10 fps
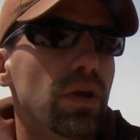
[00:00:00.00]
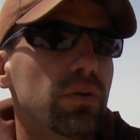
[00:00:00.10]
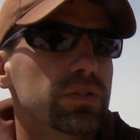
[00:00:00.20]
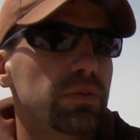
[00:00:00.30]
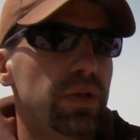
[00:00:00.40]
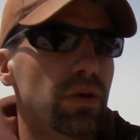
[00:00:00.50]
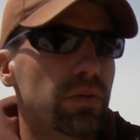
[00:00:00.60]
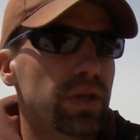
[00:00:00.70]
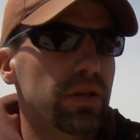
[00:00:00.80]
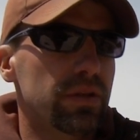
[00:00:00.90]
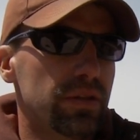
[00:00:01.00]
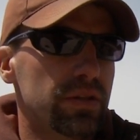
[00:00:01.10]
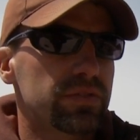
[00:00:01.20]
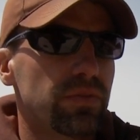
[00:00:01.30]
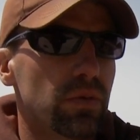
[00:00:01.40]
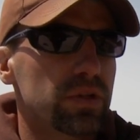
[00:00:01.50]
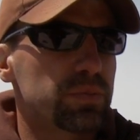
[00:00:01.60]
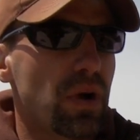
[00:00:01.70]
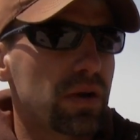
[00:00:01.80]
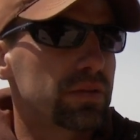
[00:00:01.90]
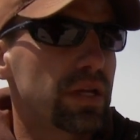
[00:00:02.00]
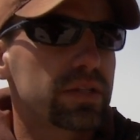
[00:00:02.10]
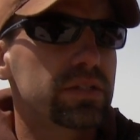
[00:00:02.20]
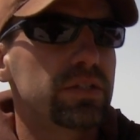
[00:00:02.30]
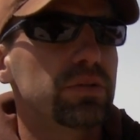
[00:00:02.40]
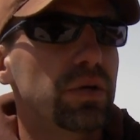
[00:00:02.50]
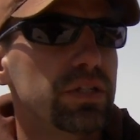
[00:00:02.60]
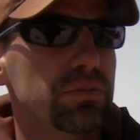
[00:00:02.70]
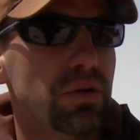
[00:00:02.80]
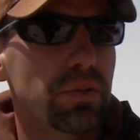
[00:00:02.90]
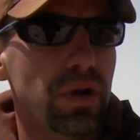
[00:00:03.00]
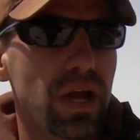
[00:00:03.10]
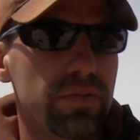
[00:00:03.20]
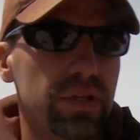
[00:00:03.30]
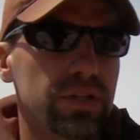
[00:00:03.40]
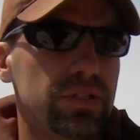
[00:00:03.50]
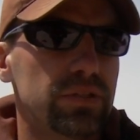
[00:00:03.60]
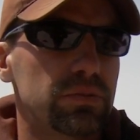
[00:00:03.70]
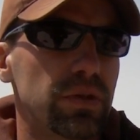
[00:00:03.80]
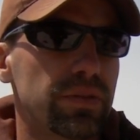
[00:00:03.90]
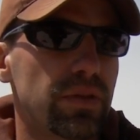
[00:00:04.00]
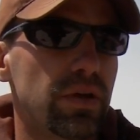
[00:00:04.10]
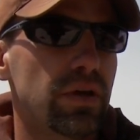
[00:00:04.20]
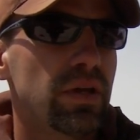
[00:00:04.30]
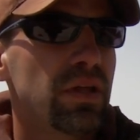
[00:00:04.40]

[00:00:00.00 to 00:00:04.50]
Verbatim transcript: you know, so we don't get into this forage bottleneck situation where we're having issues with uh,